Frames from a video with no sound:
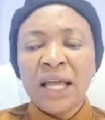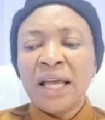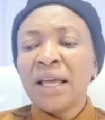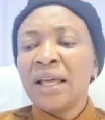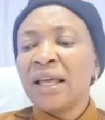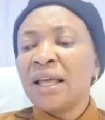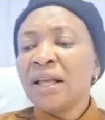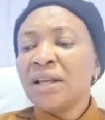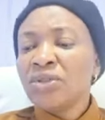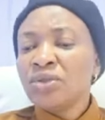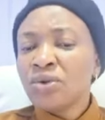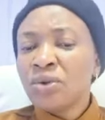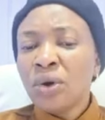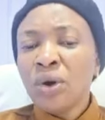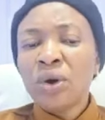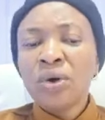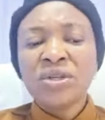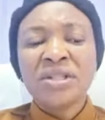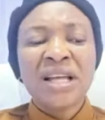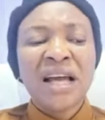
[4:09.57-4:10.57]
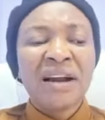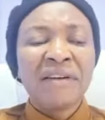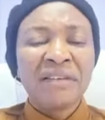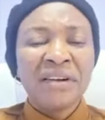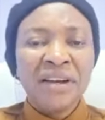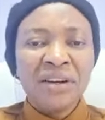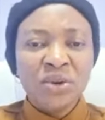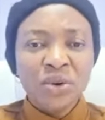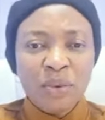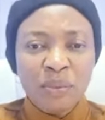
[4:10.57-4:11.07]
against those that
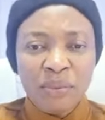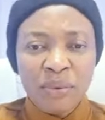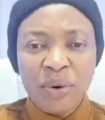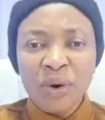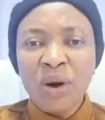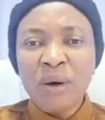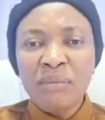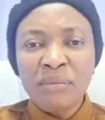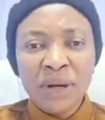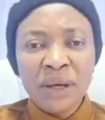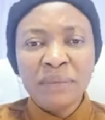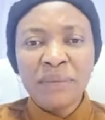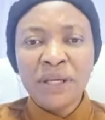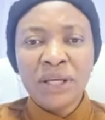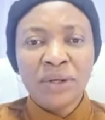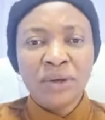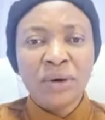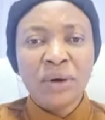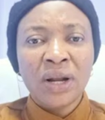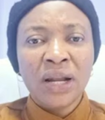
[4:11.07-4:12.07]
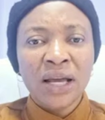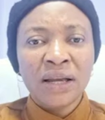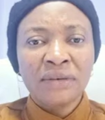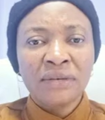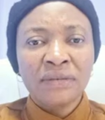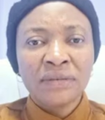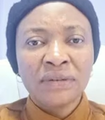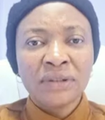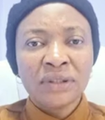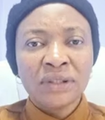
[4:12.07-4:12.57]
renew problem in your
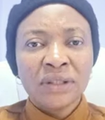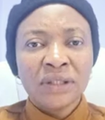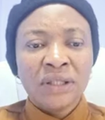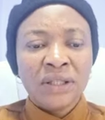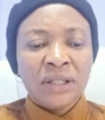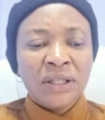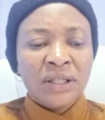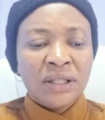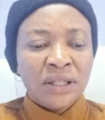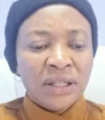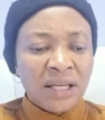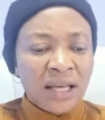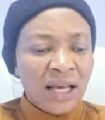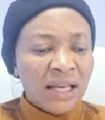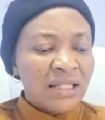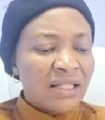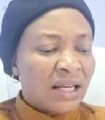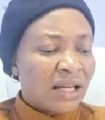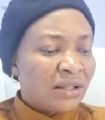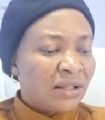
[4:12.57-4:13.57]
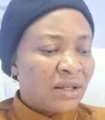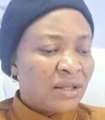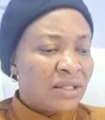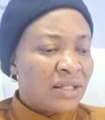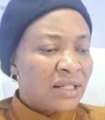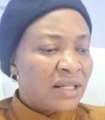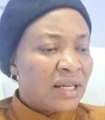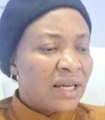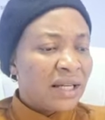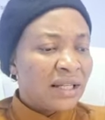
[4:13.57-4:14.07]
life. Yes, I
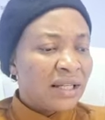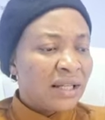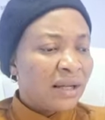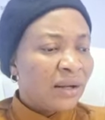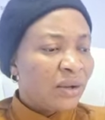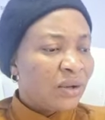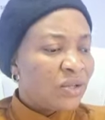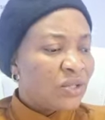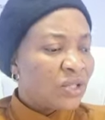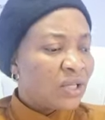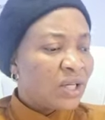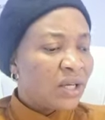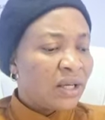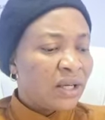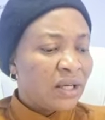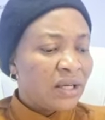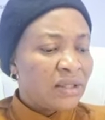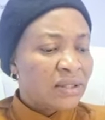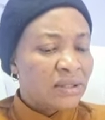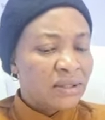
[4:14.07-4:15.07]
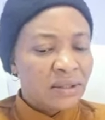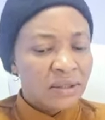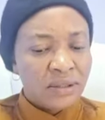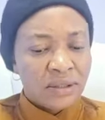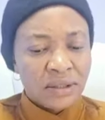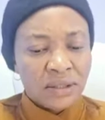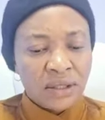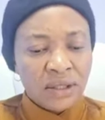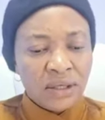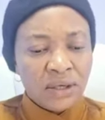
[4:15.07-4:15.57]
just hear the Lord says,
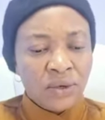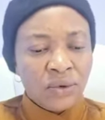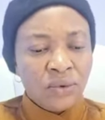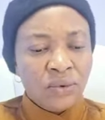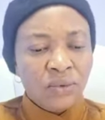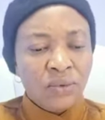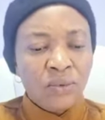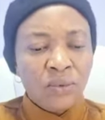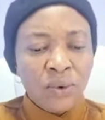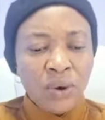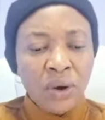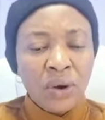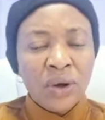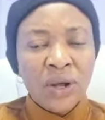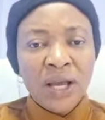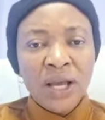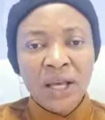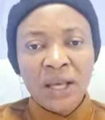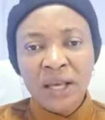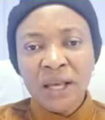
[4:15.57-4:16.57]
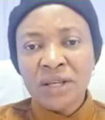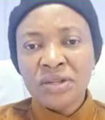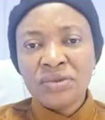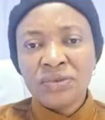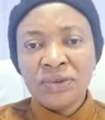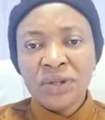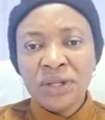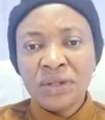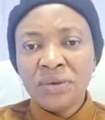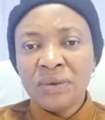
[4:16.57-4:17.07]
war against
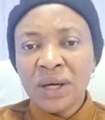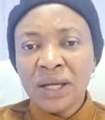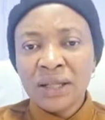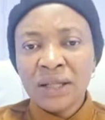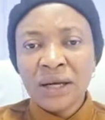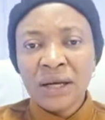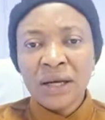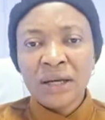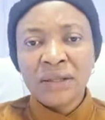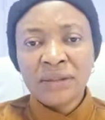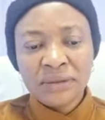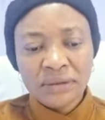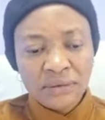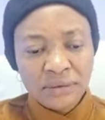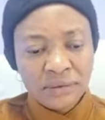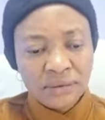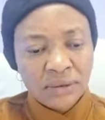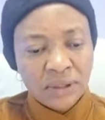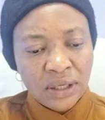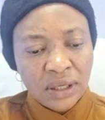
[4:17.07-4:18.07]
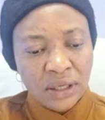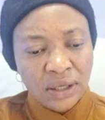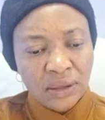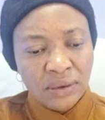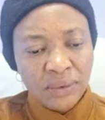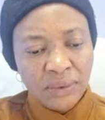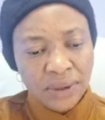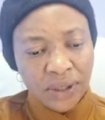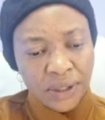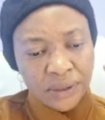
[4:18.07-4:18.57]
renew attack.
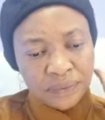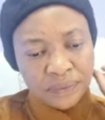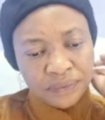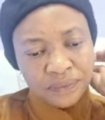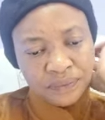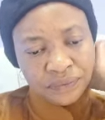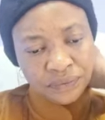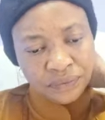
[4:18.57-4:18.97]
Hallelujah.